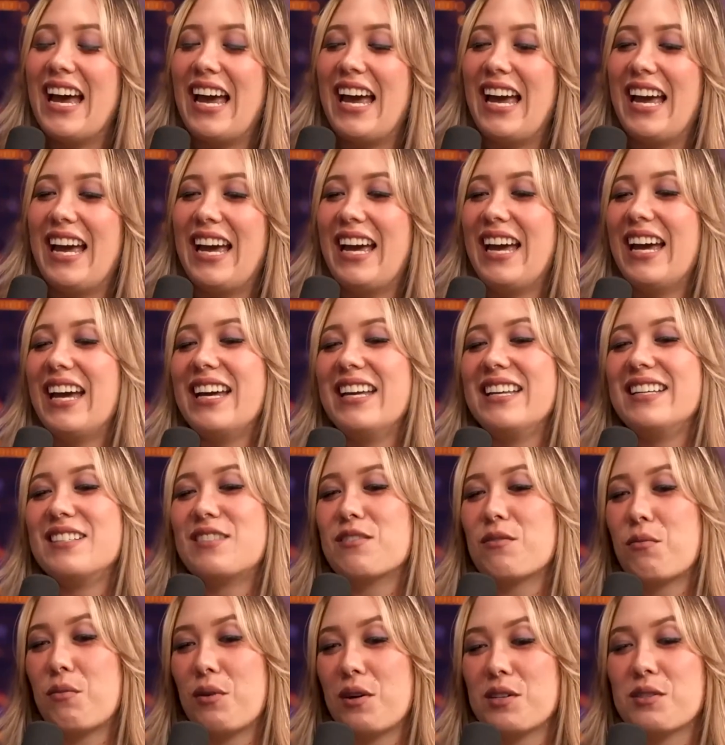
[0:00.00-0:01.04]
Sure.
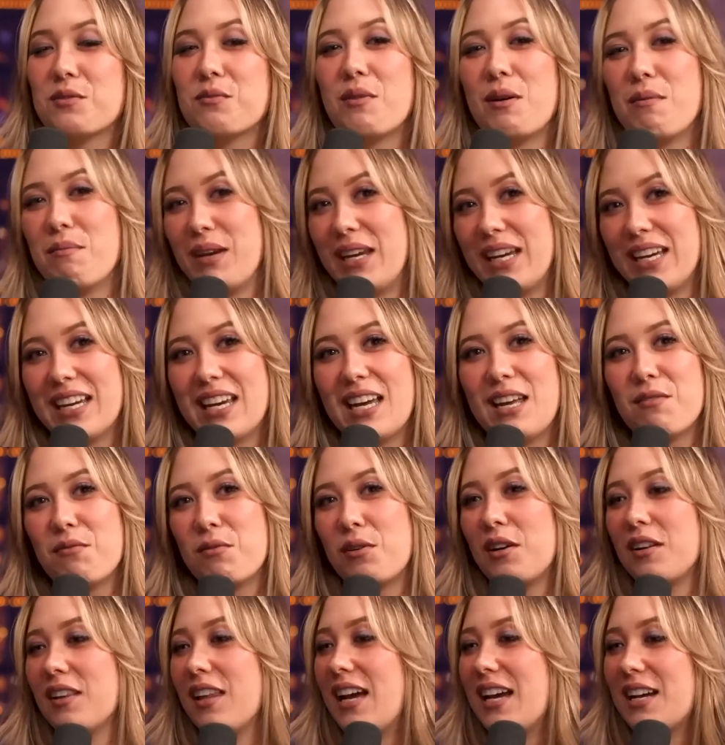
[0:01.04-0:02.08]
And we're swimming and
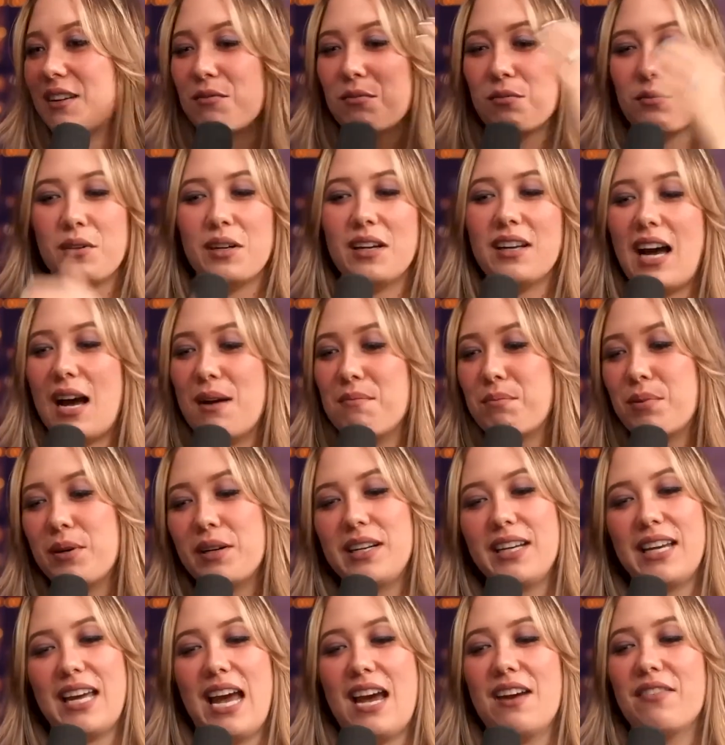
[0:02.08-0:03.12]
we're like, real, I'm
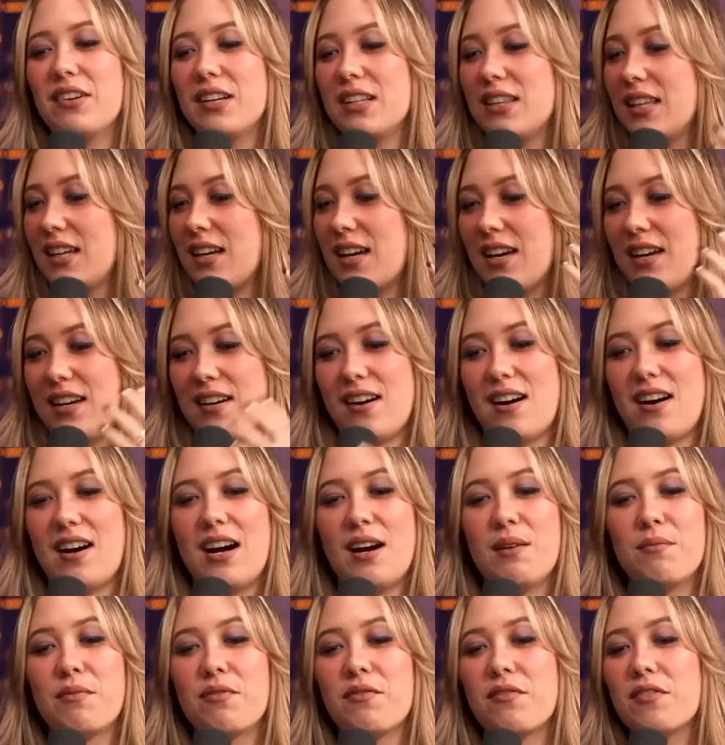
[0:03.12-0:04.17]
putting everything I
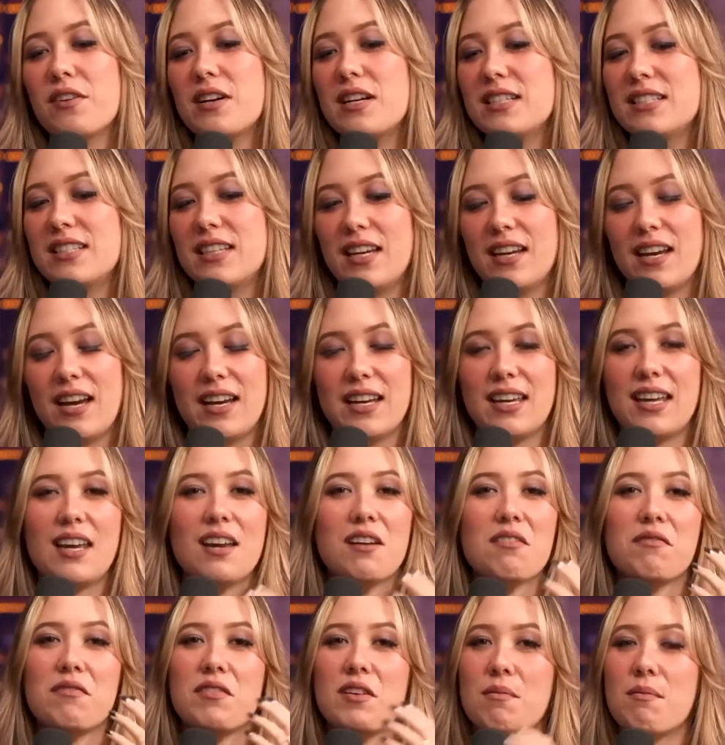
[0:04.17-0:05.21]
got. I'm freezing. I
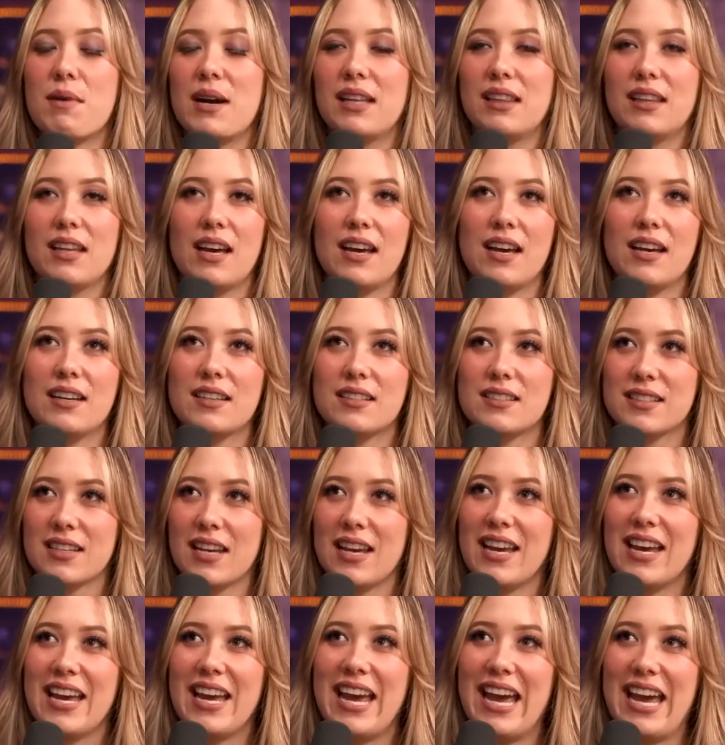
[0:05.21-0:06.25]
can't feel my legs
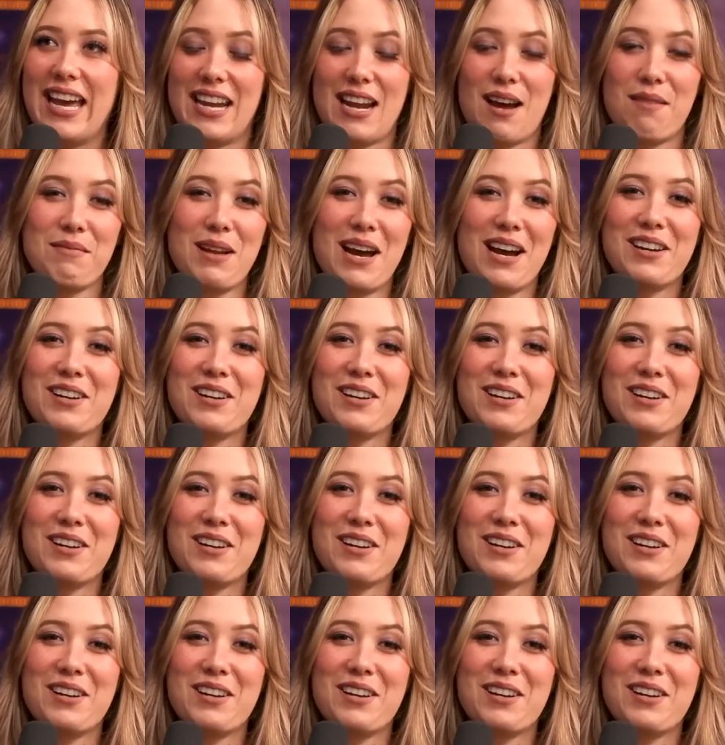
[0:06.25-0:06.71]
and